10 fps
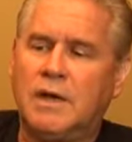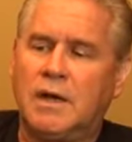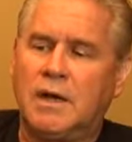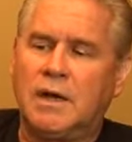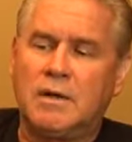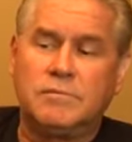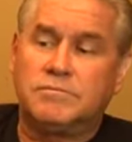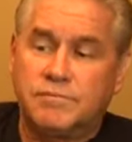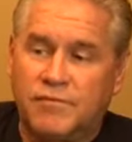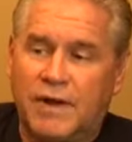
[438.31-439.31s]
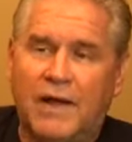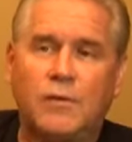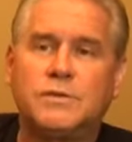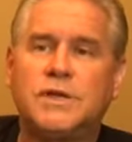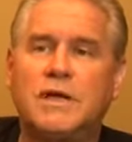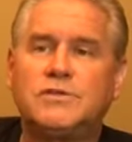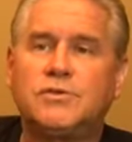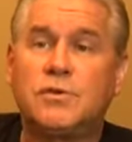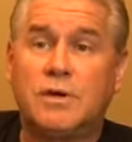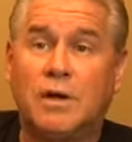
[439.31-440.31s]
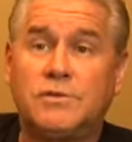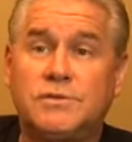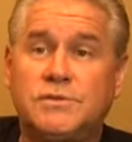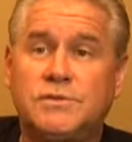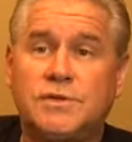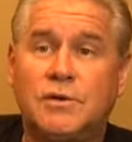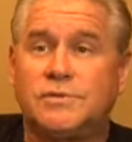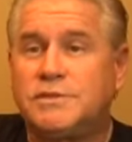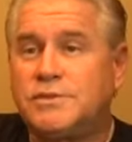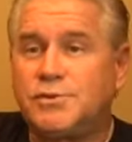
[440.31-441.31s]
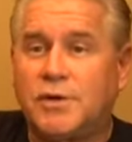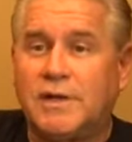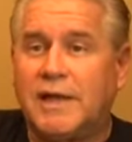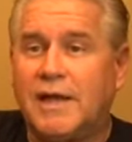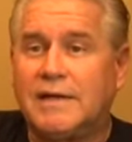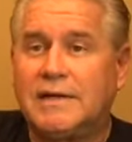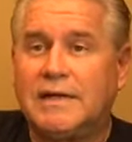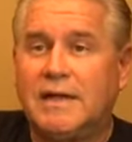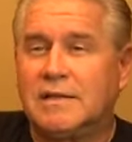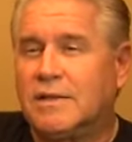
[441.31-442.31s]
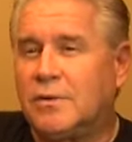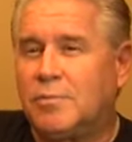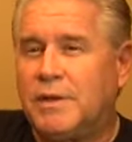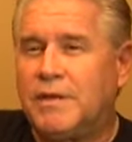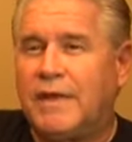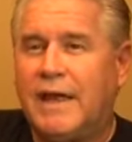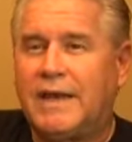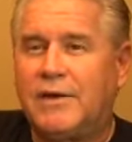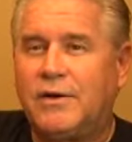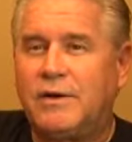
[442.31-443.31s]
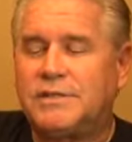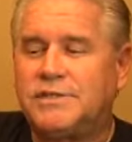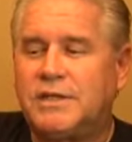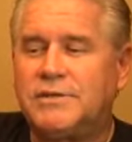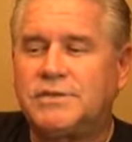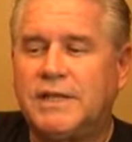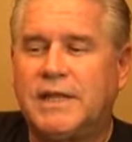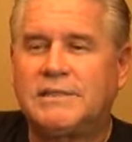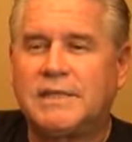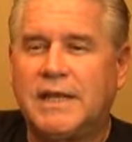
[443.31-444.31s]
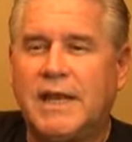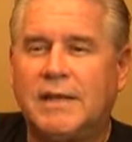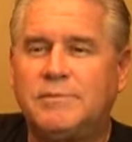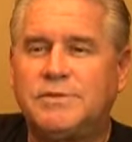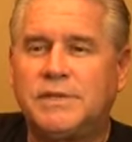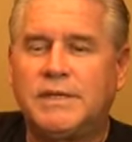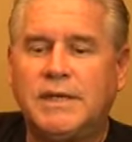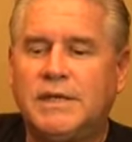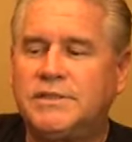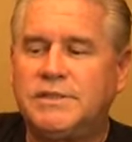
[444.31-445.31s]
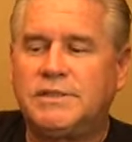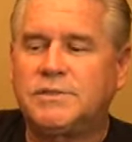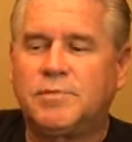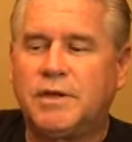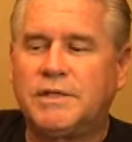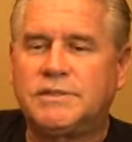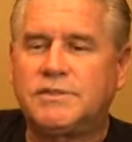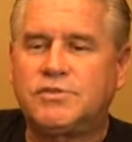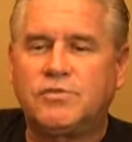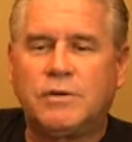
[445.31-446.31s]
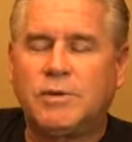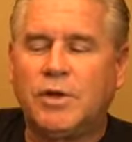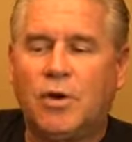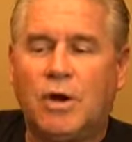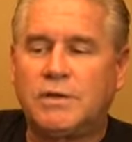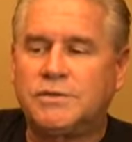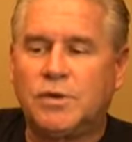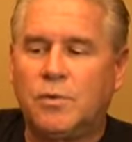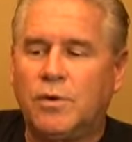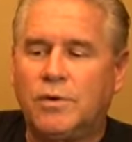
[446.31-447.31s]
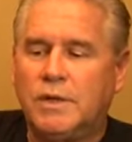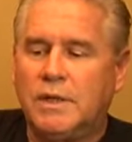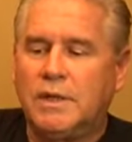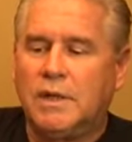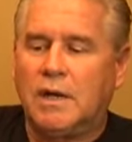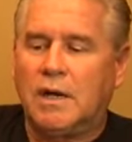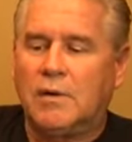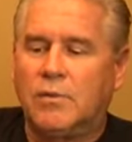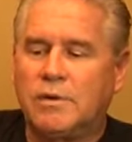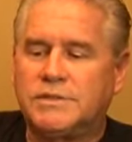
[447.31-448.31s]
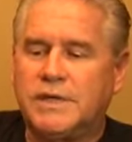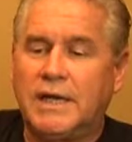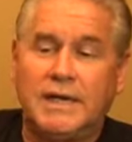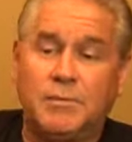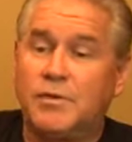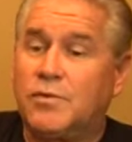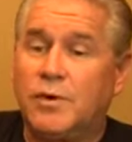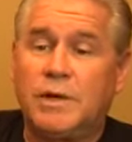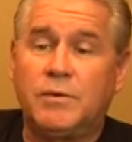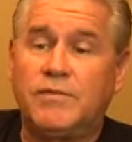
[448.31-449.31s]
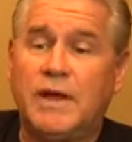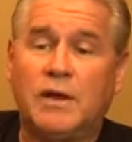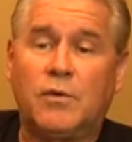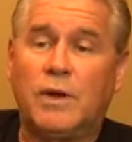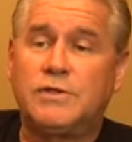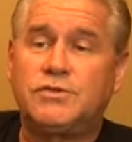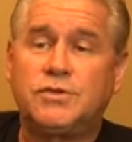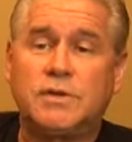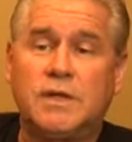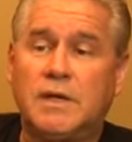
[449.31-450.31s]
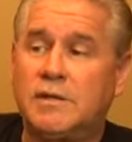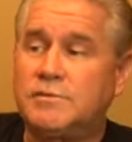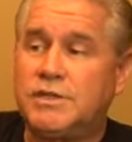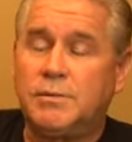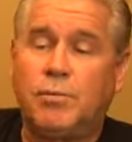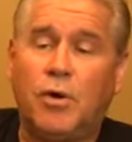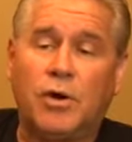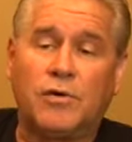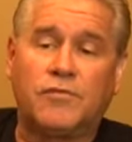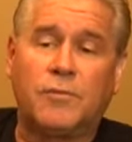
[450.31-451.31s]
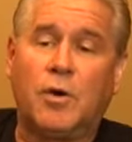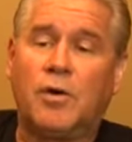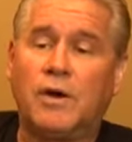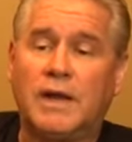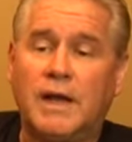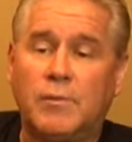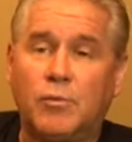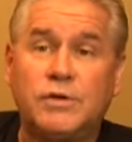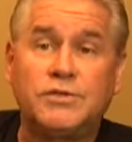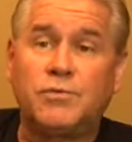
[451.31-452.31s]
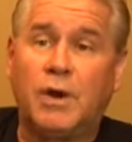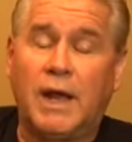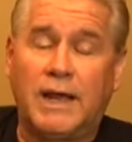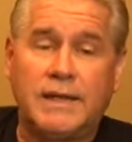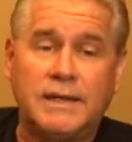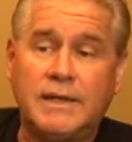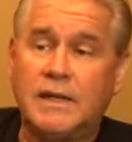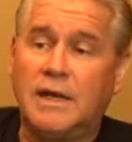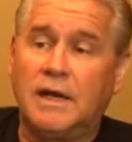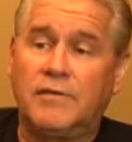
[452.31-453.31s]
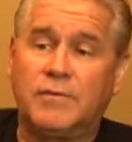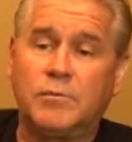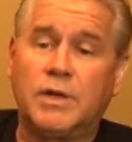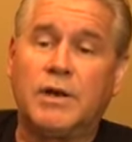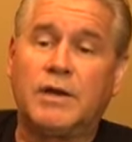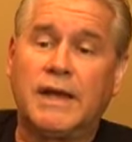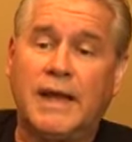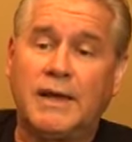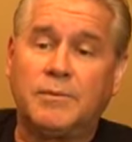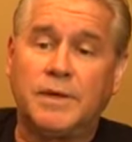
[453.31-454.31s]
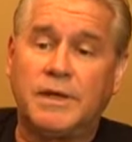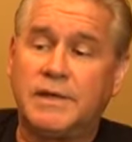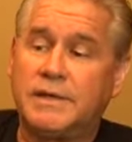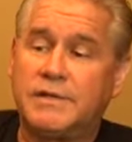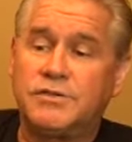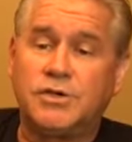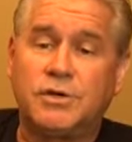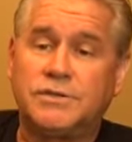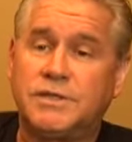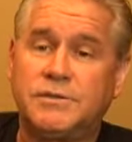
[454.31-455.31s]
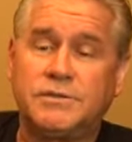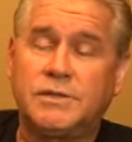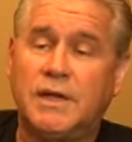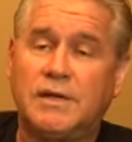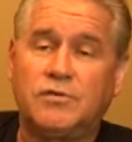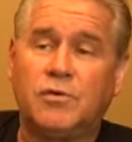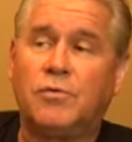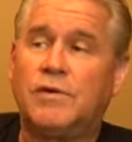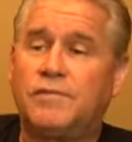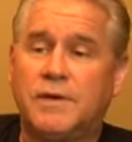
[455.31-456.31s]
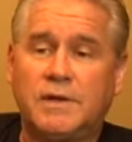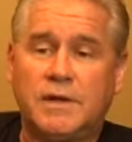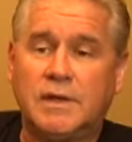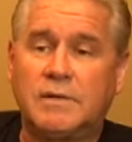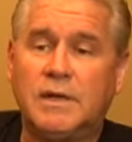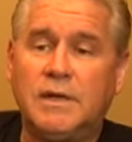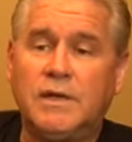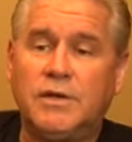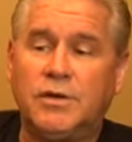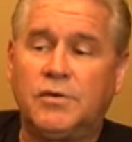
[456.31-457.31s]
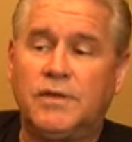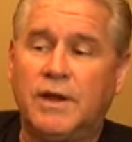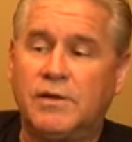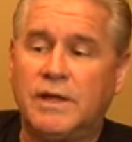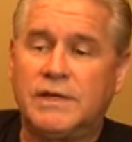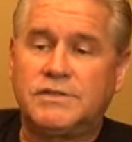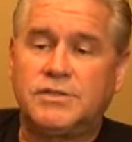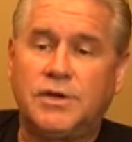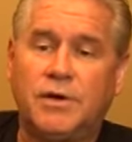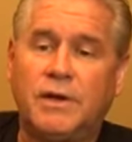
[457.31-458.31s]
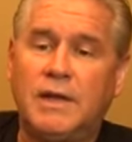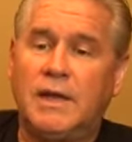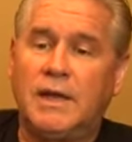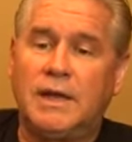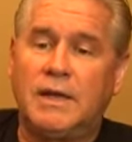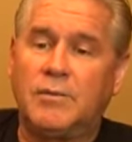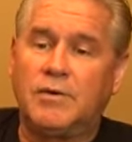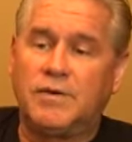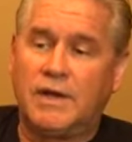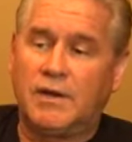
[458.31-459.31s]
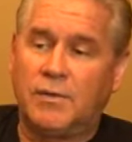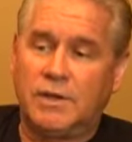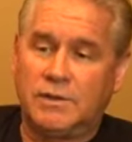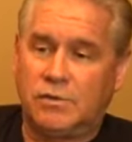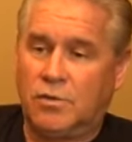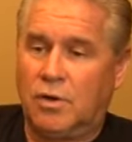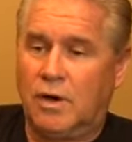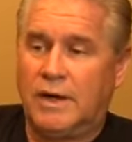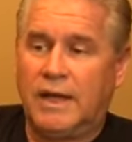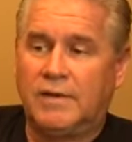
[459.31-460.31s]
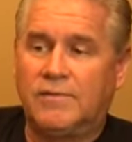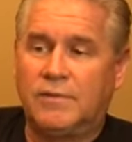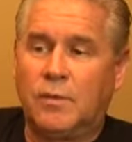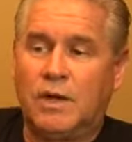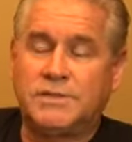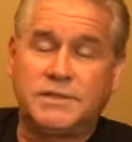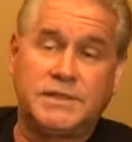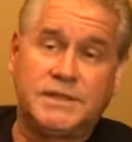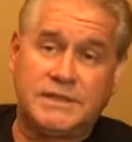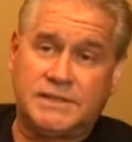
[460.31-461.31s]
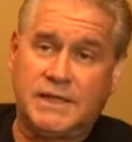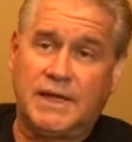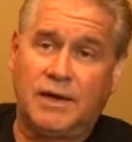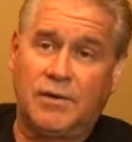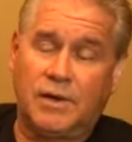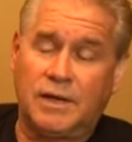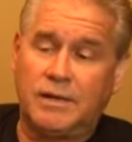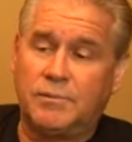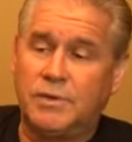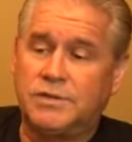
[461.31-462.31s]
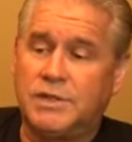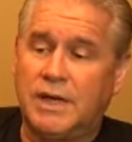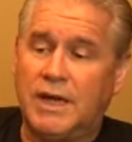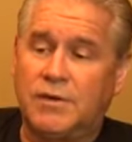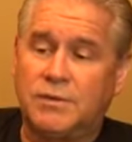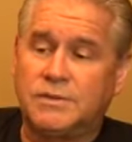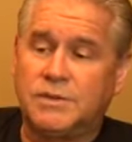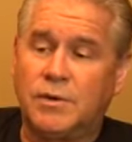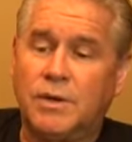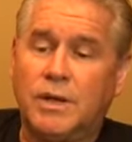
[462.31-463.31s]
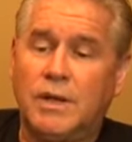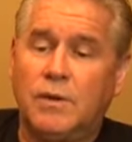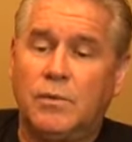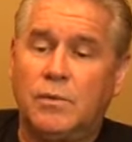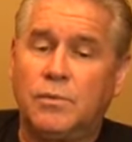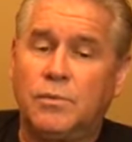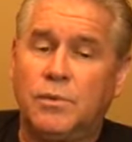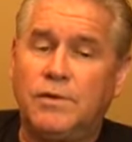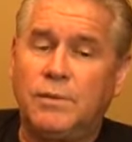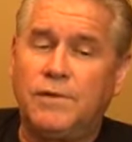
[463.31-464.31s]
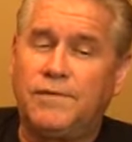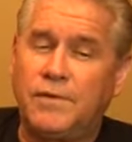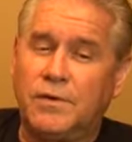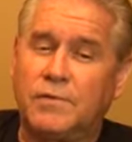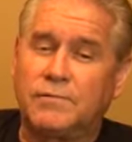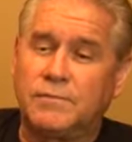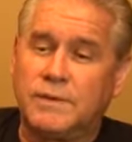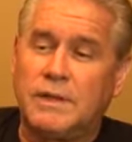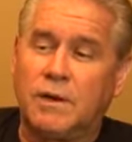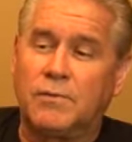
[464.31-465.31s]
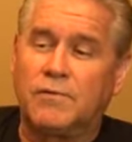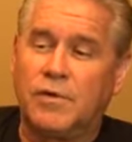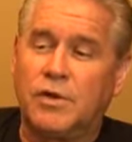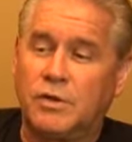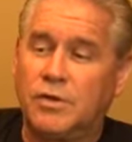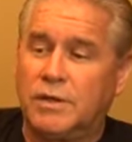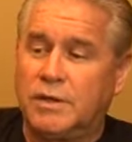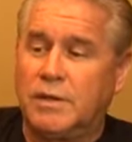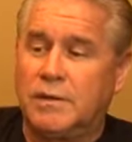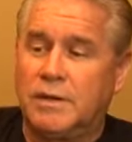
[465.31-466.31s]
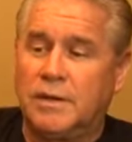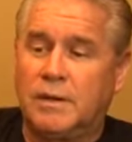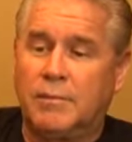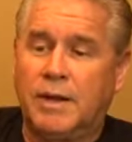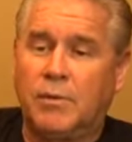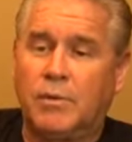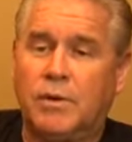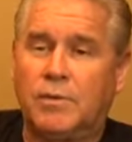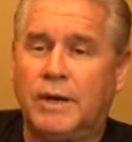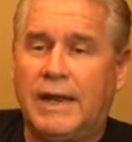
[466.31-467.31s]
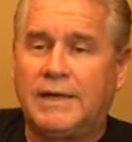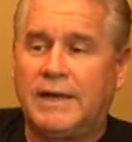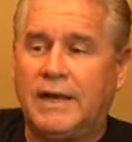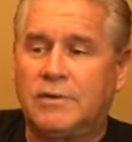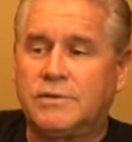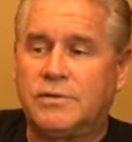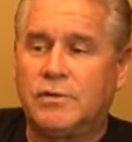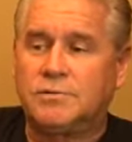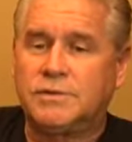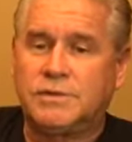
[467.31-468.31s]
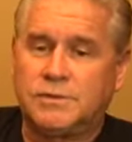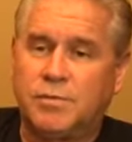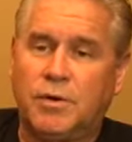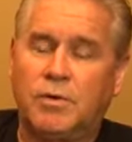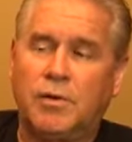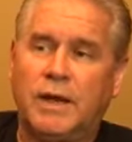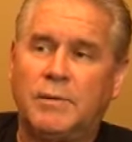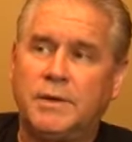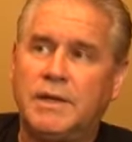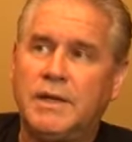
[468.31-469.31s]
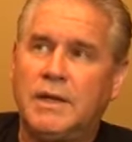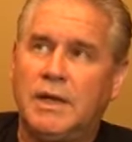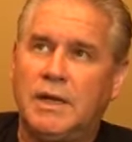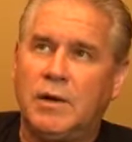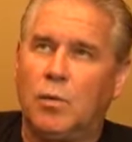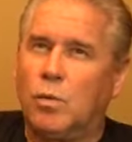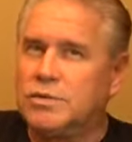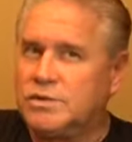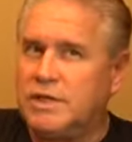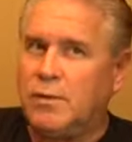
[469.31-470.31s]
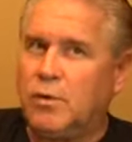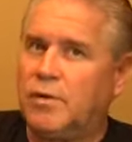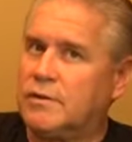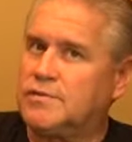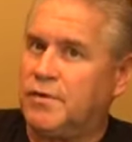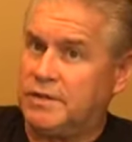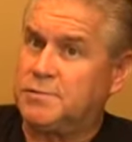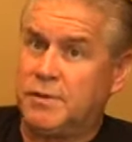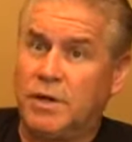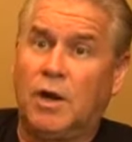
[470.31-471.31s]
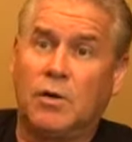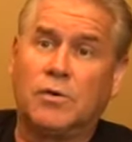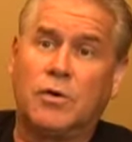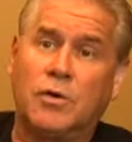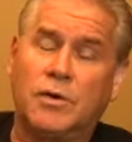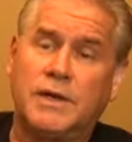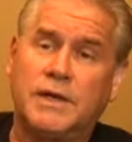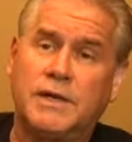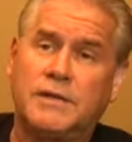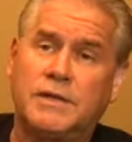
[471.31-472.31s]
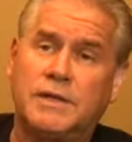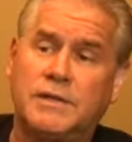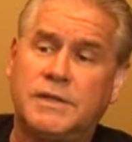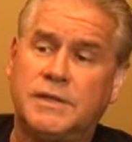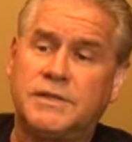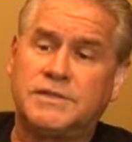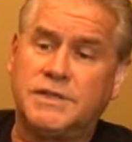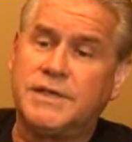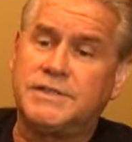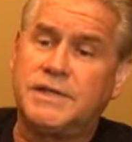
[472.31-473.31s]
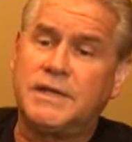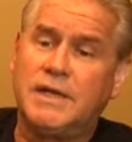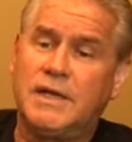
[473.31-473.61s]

Um, father was a high school coach, so she's sort of got a little bit of that in her, and she understands the game. She she just plays extremely hard. So we're uh, we're excited. And in between, we've got great shooter uh, Gene Parker from Oregon, Bridget Ryan uh, from Blair Academy in, in Jersey, who's had a terrific uh, year there last year. Uh, and we've got a great little guard out of the Washington, D.C. area and Bridget Ockren. So we, we feel, you know, very good uh, uh, about where we're at now in terms of this program. And, you know, we'll see where those freshmen go early in the in the in the season.